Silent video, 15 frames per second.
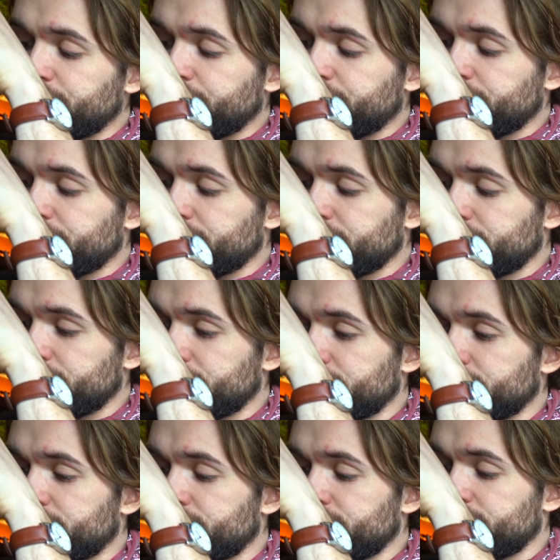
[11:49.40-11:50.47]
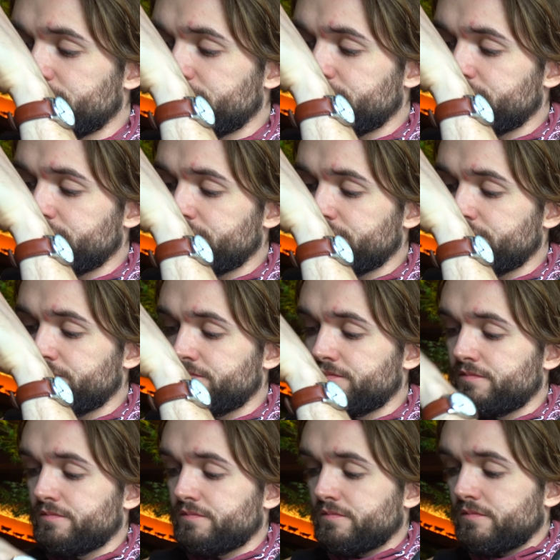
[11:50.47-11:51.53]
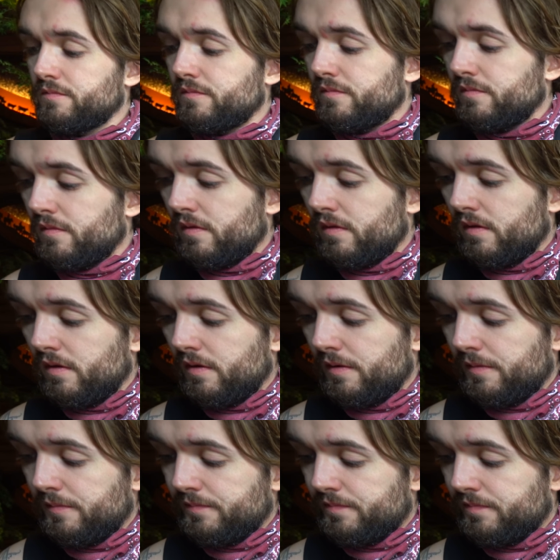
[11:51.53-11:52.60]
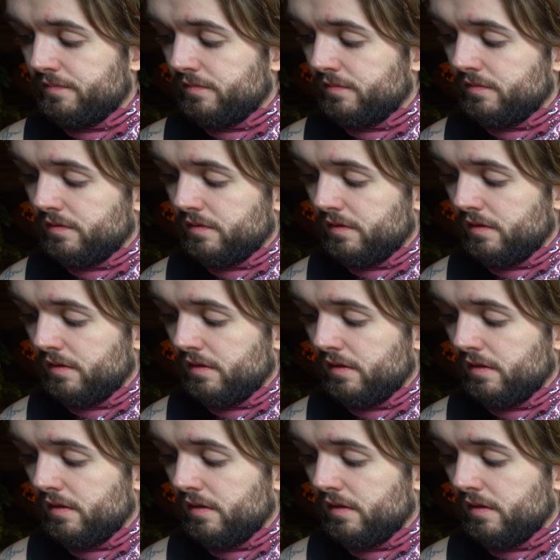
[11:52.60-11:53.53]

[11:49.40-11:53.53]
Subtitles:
(silent)